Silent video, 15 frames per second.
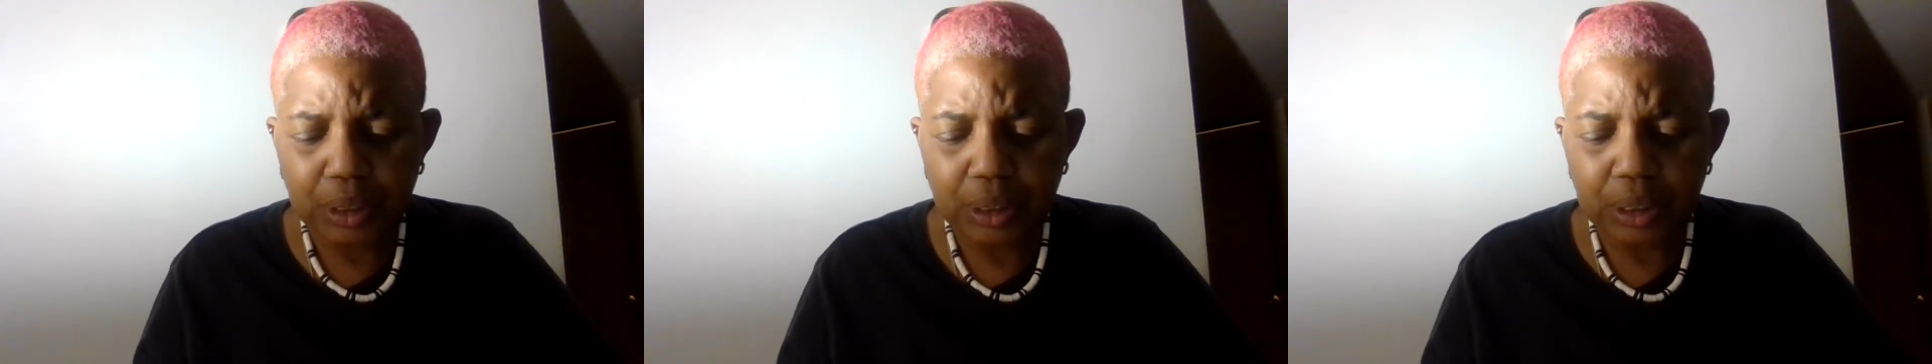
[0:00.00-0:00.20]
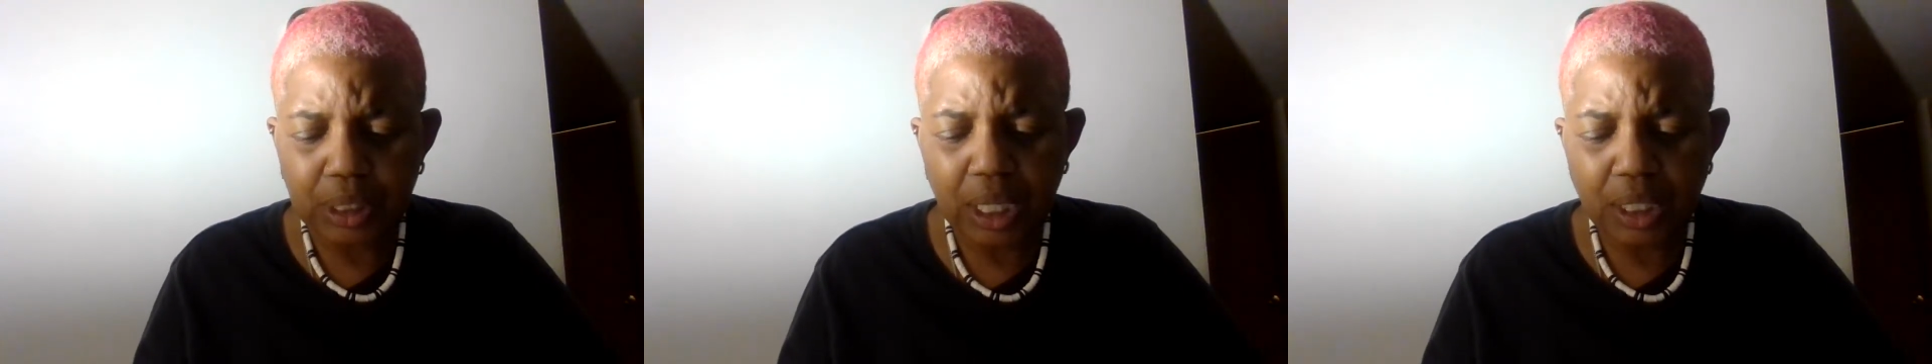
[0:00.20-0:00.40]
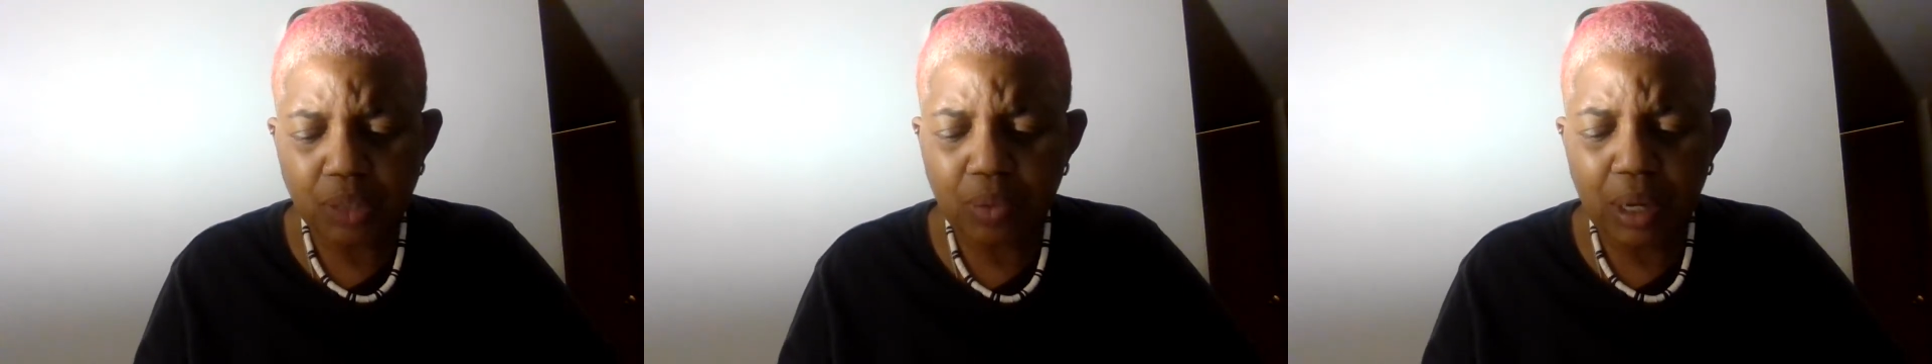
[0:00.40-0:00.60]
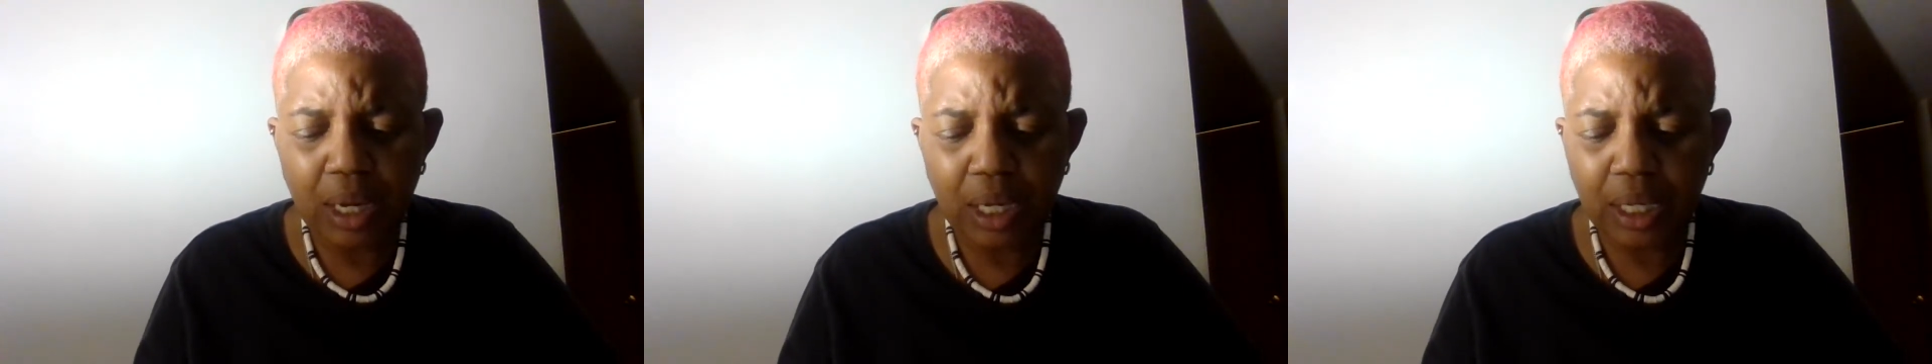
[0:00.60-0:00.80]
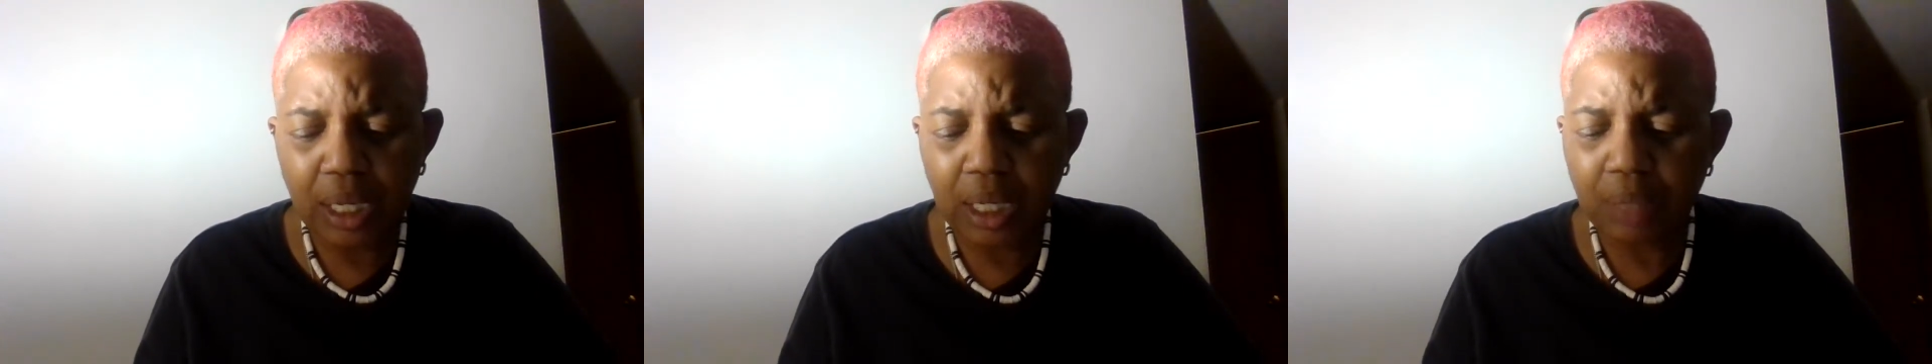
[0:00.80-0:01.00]
That's why I
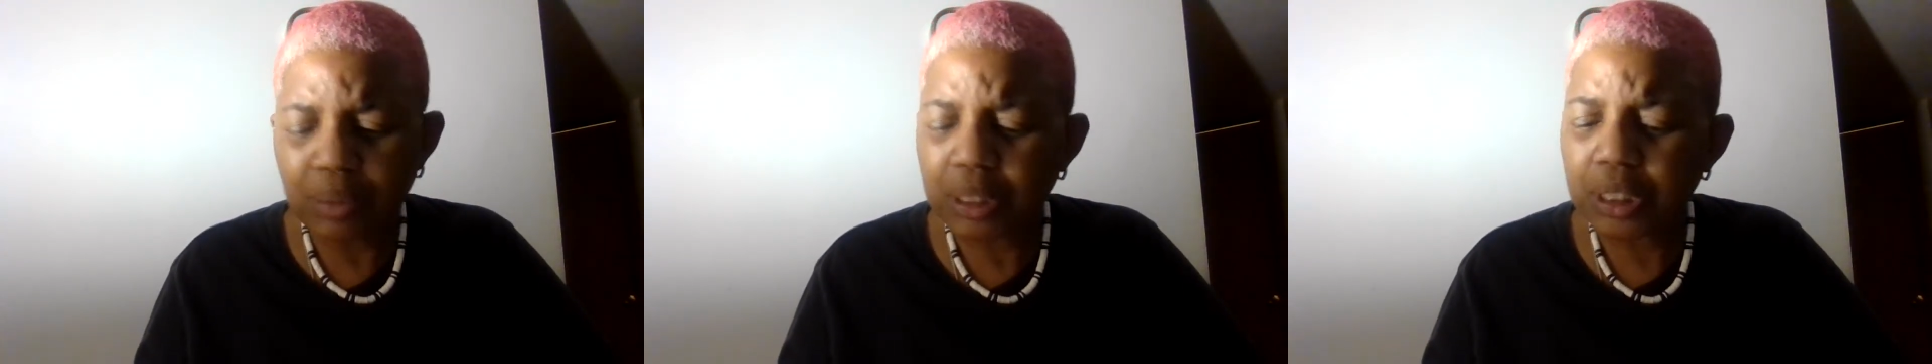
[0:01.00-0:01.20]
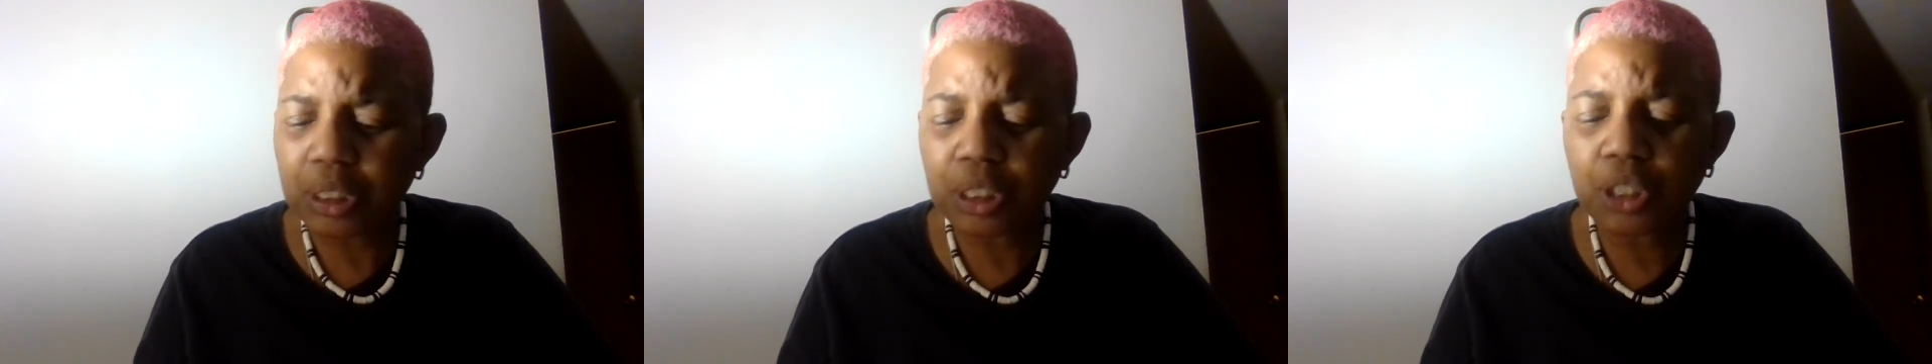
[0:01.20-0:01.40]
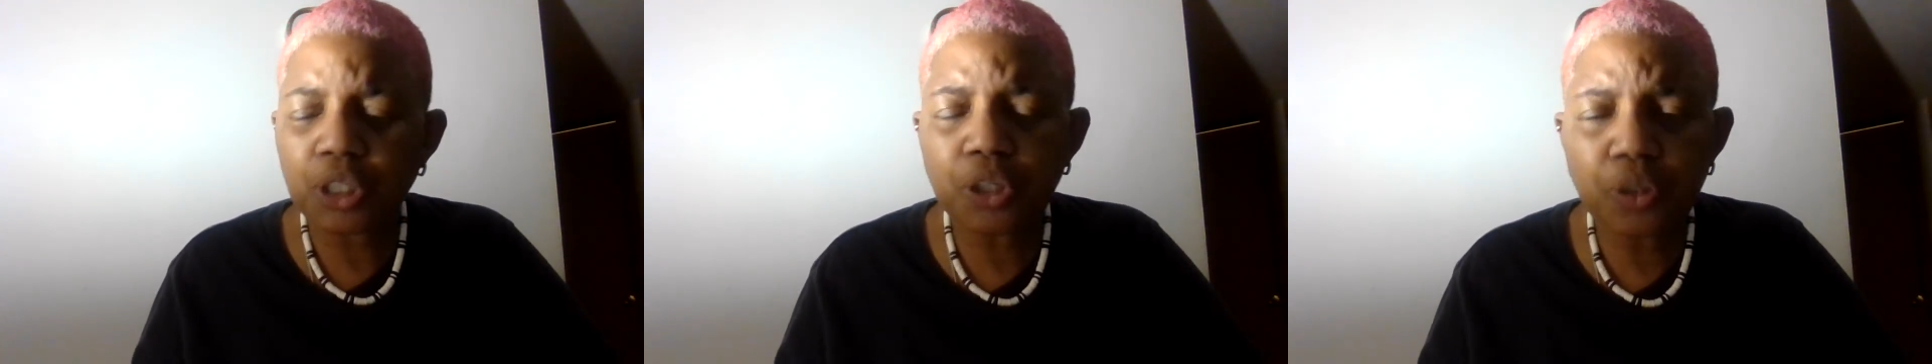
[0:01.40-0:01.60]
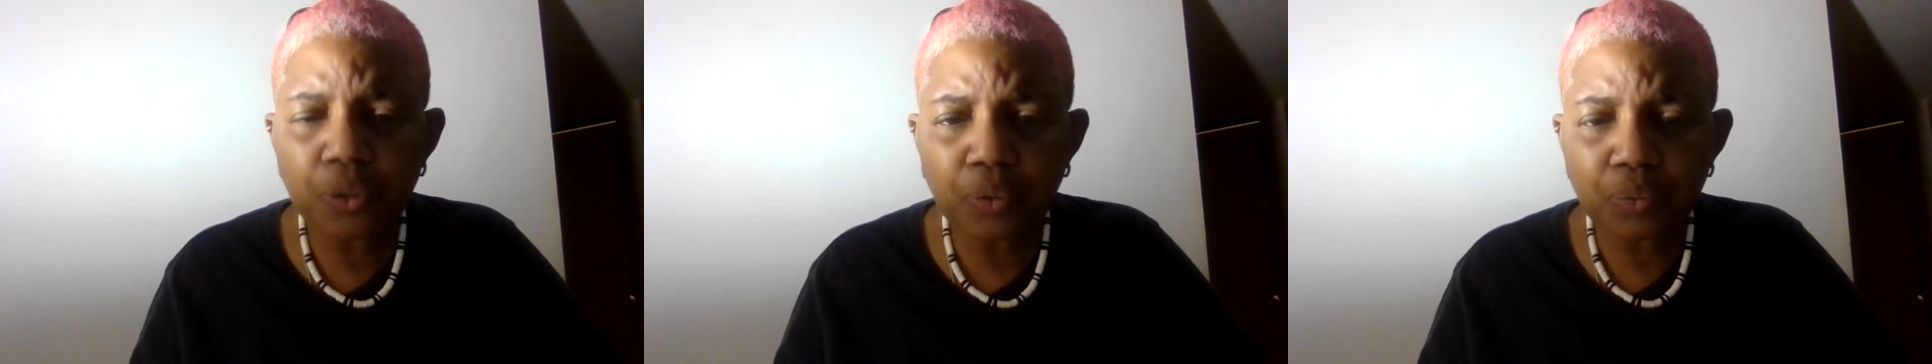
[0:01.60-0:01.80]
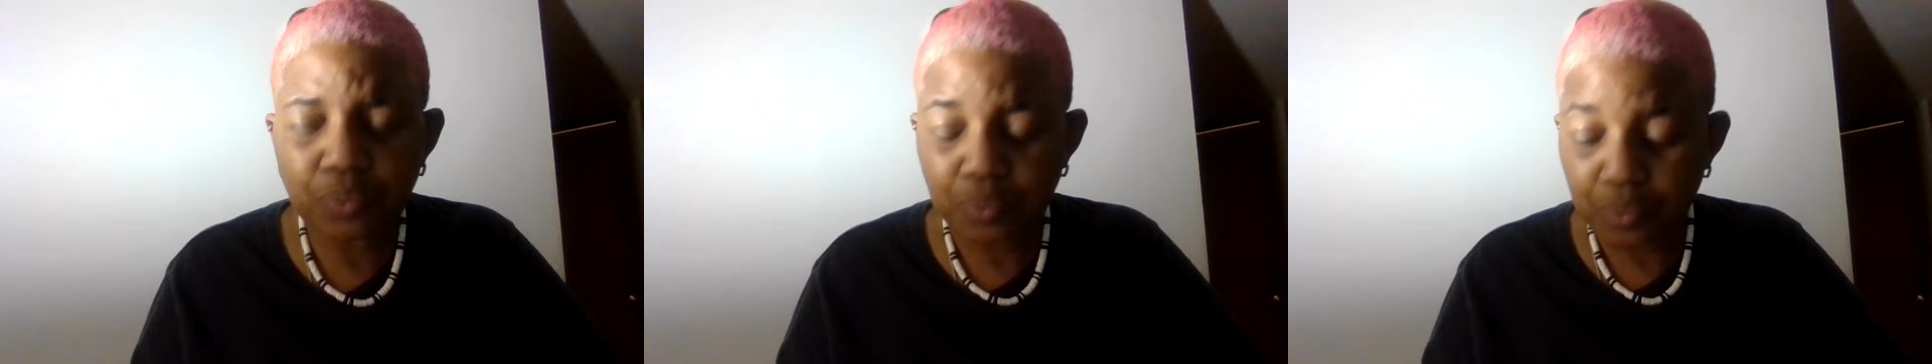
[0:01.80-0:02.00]
came to see you,